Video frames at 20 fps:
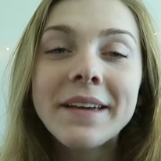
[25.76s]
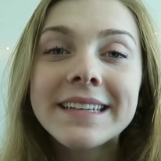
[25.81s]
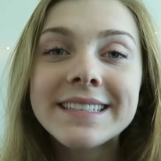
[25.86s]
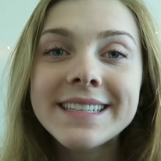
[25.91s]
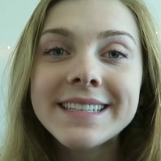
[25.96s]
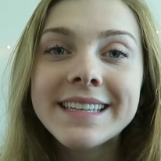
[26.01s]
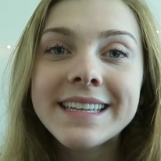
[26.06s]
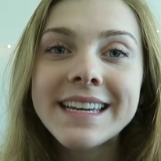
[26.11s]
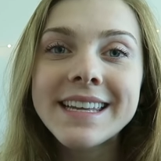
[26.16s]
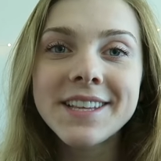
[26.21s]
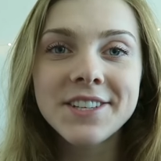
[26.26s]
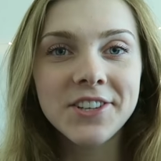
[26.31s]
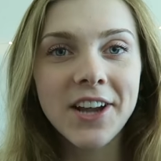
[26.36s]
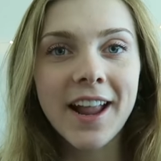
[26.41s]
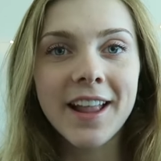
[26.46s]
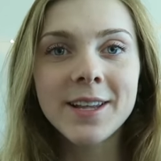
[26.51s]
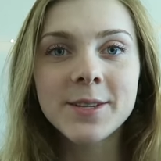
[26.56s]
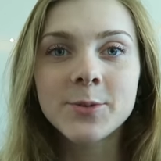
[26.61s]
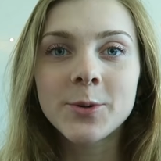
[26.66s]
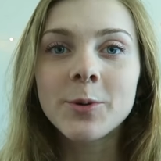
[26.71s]
Basically, the
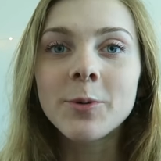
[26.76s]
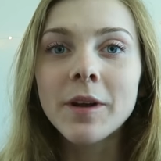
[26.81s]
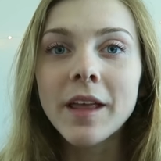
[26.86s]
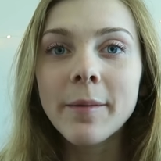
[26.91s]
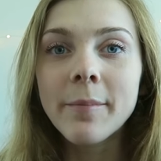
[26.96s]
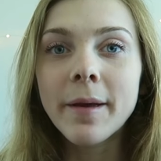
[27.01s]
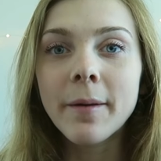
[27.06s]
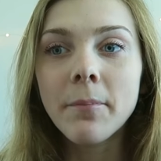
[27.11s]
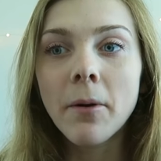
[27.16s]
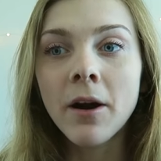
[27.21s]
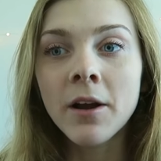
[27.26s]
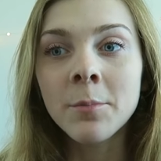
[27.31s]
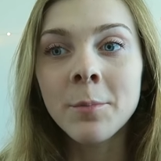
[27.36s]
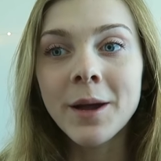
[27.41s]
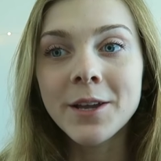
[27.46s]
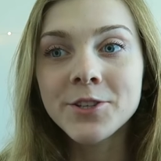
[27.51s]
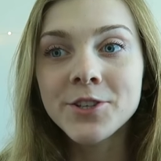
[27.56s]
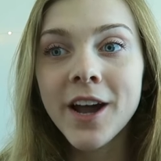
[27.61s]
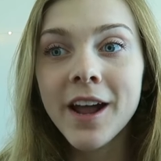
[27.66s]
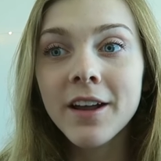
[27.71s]
channels were a really big part of
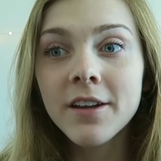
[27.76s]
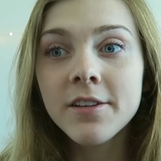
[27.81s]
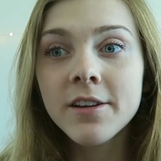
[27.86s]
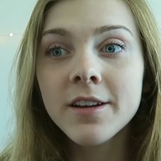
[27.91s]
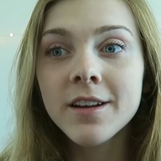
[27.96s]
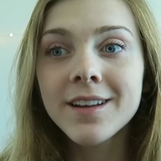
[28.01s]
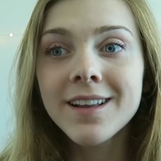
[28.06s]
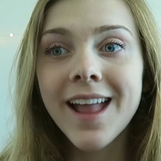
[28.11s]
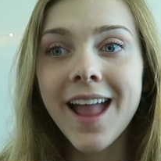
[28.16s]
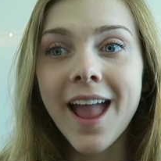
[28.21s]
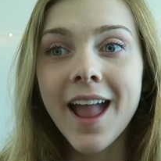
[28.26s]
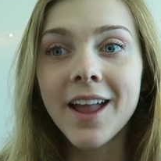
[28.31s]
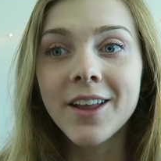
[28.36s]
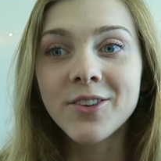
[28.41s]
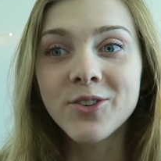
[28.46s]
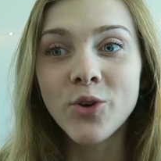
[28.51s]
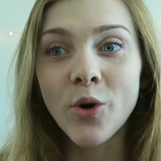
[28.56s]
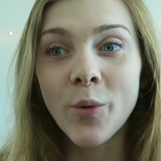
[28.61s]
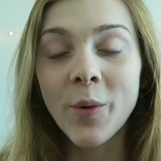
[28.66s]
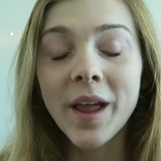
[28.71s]
my childhood
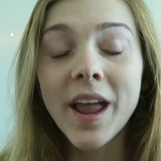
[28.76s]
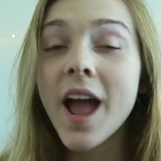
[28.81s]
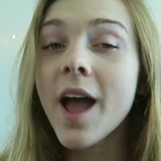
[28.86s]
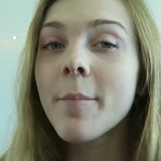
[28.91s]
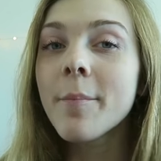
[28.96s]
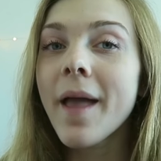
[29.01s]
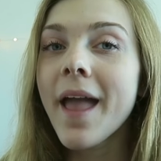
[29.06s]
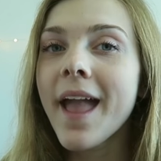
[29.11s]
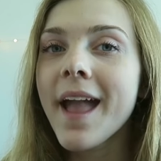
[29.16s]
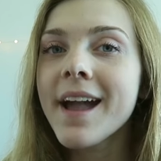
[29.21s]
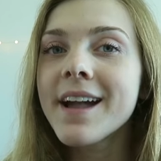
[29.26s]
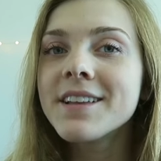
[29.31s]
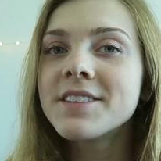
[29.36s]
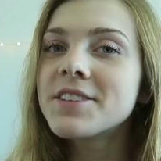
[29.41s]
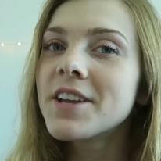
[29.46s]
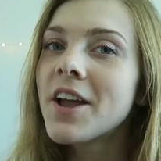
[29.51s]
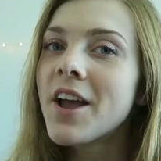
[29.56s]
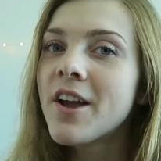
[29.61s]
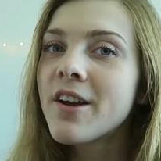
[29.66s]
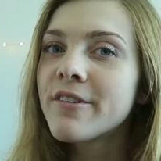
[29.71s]
and growing up,
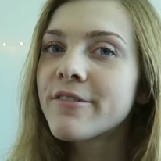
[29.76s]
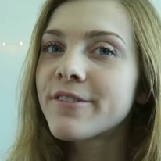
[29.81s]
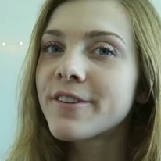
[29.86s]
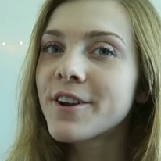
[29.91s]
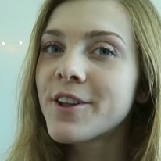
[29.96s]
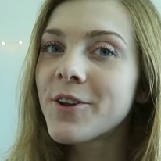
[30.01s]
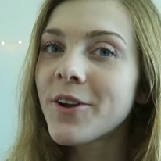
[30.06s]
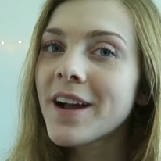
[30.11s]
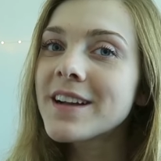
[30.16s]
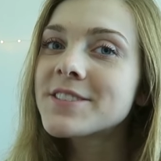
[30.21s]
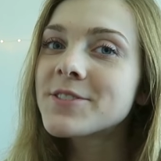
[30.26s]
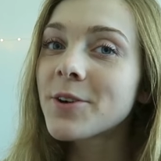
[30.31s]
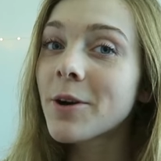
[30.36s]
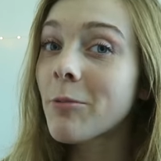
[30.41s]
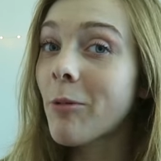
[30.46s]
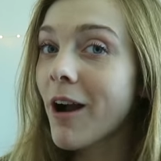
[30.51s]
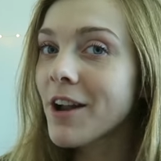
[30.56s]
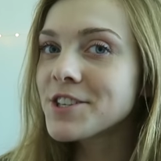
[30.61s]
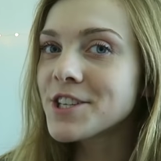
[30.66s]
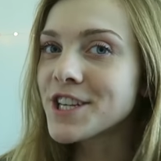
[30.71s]
and for you guys who are
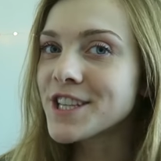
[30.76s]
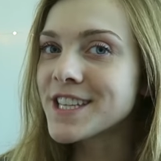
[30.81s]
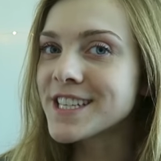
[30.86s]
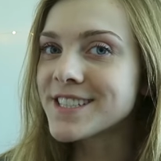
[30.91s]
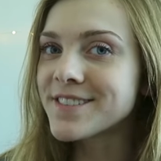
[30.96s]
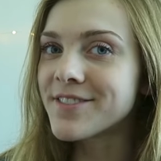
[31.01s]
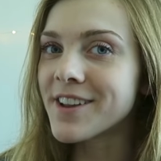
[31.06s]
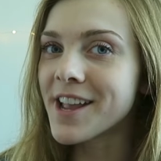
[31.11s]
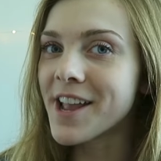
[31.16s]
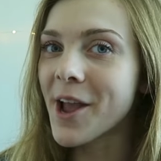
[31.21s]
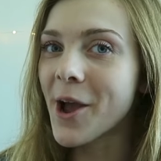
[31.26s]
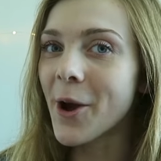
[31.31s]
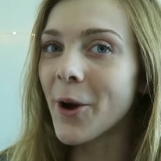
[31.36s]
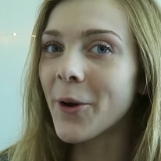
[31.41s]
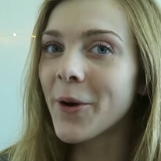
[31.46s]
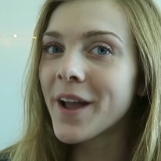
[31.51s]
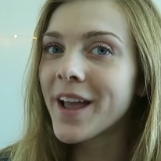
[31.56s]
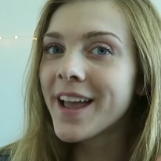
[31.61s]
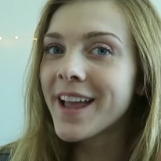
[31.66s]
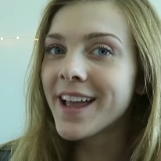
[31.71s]
watching this
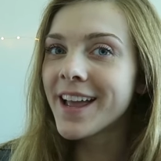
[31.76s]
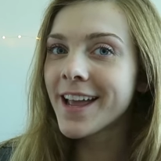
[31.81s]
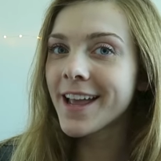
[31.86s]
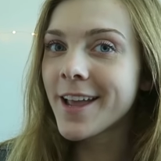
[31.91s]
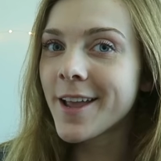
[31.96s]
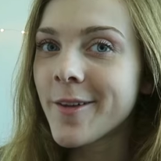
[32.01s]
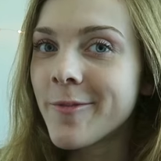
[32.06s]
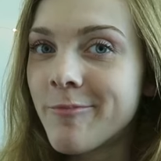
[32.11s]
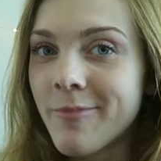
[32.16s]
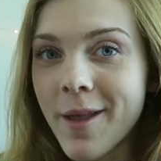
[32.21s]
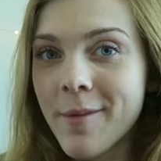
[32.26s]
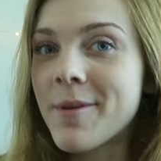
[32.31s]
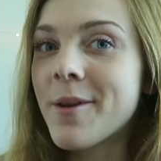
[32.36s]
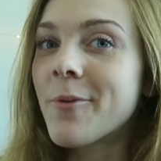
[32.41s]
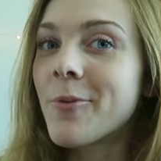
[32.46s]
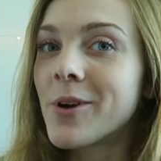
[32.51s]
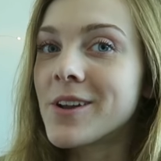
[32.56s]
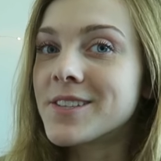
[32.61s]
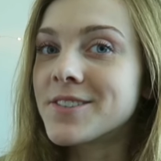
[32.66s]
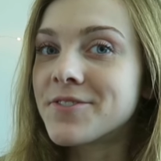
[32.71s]
video, maybe
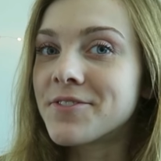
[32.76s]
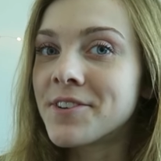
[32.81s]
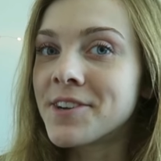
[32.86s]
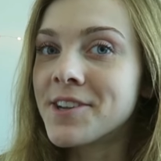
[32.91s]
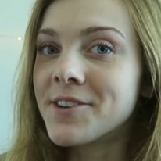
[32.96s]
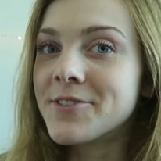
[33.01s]
it was for